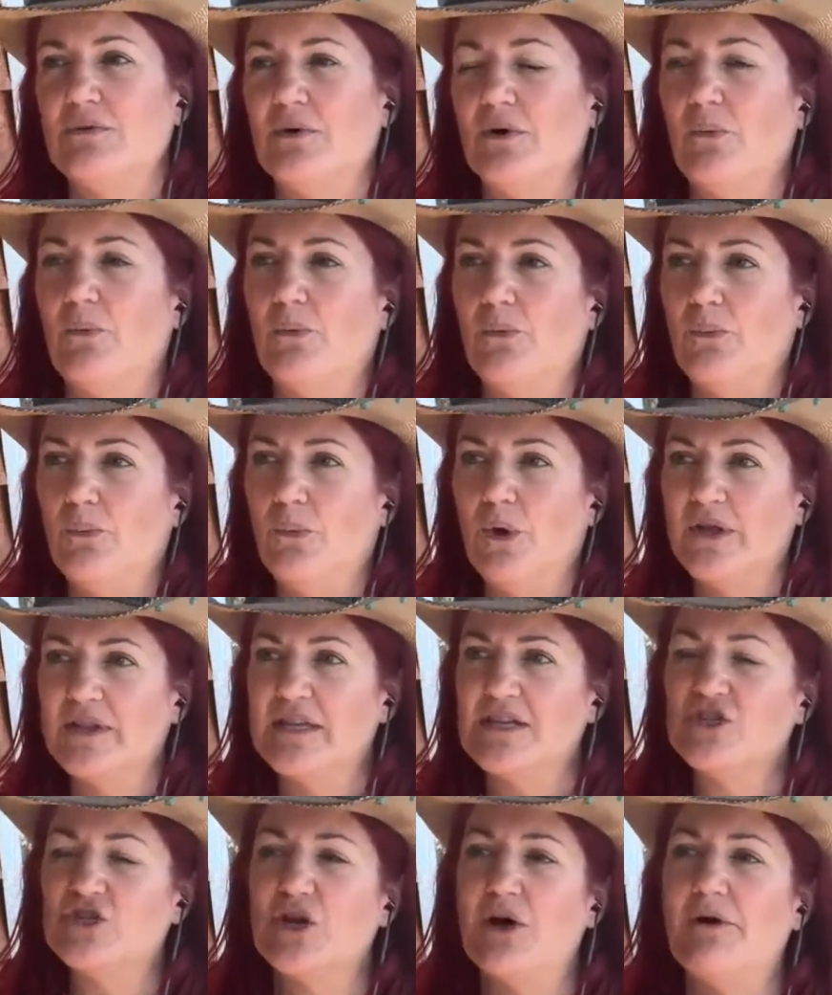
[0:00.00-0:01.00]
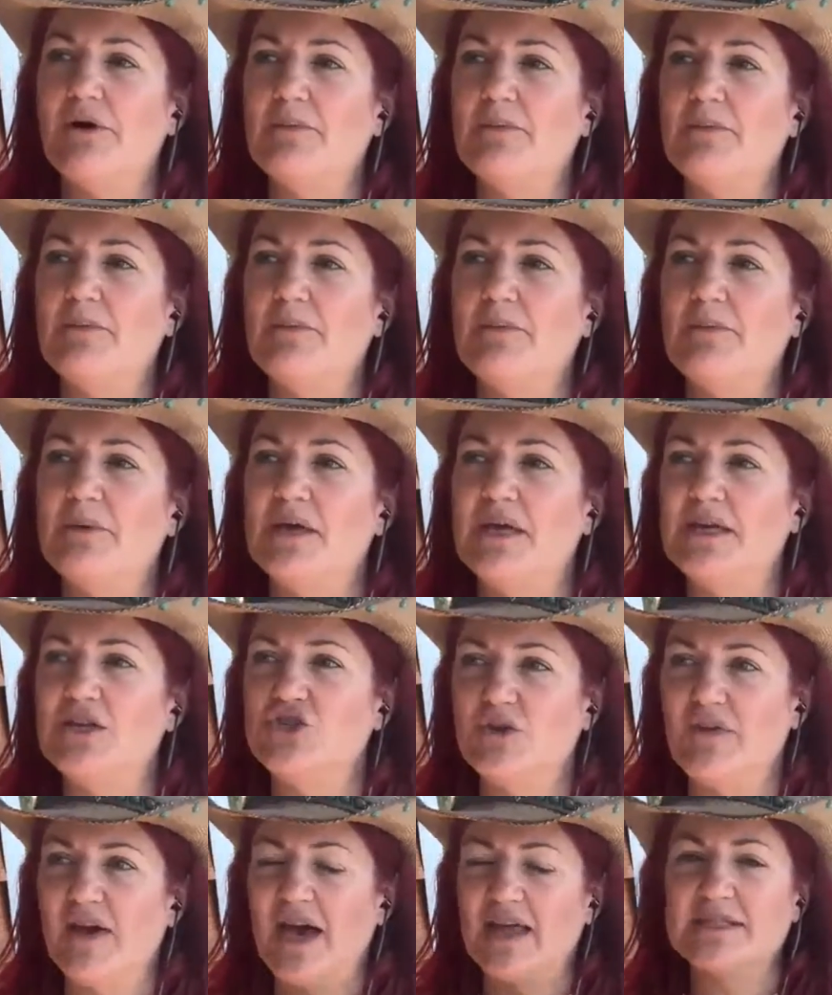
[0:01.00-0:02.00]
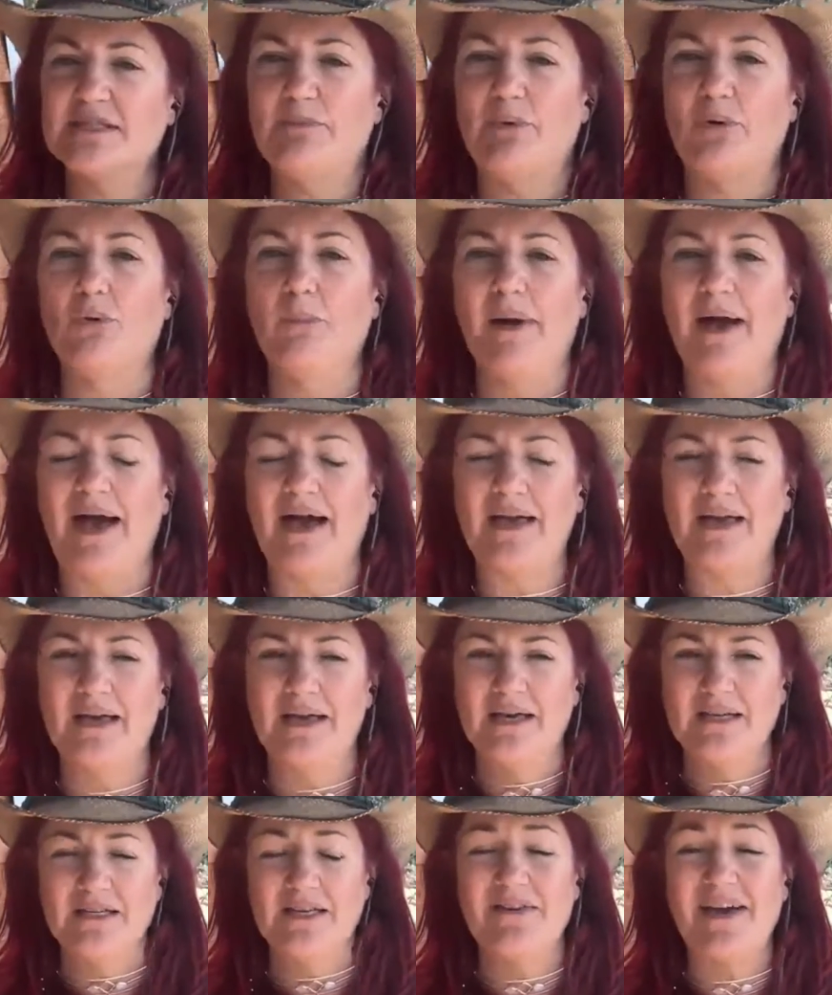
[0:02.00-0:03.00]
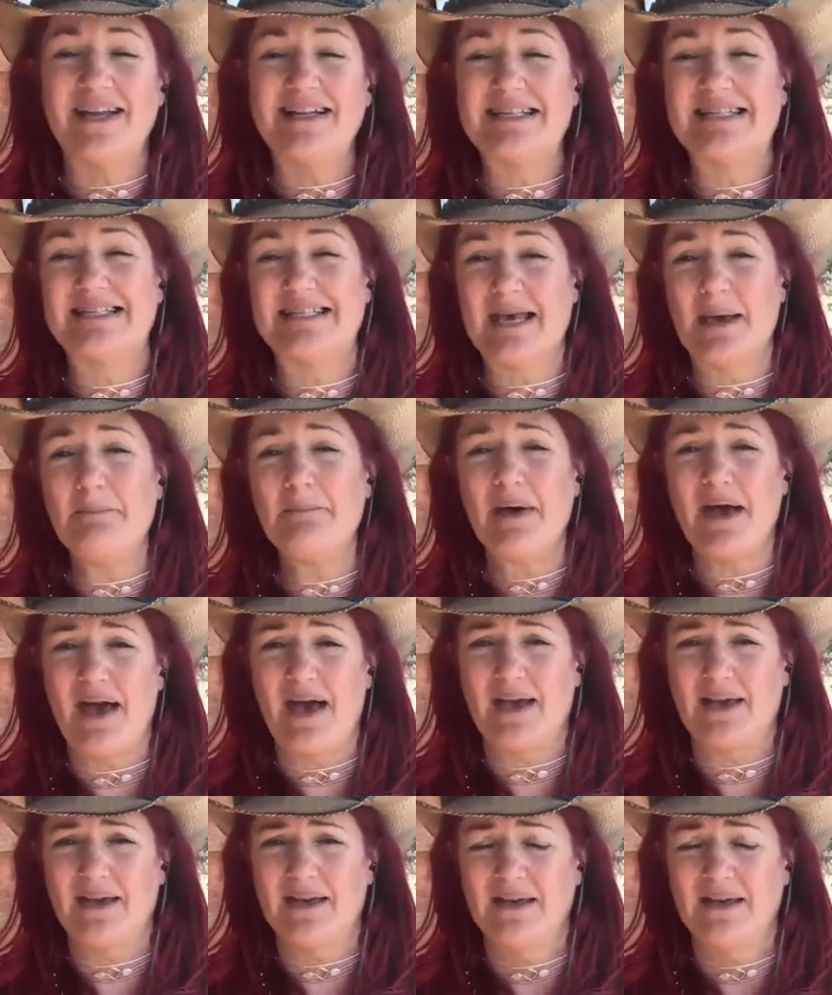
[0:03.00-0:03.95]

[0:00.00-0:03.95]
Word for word: or what they're showing me is you've had this pullback, you've had a setback,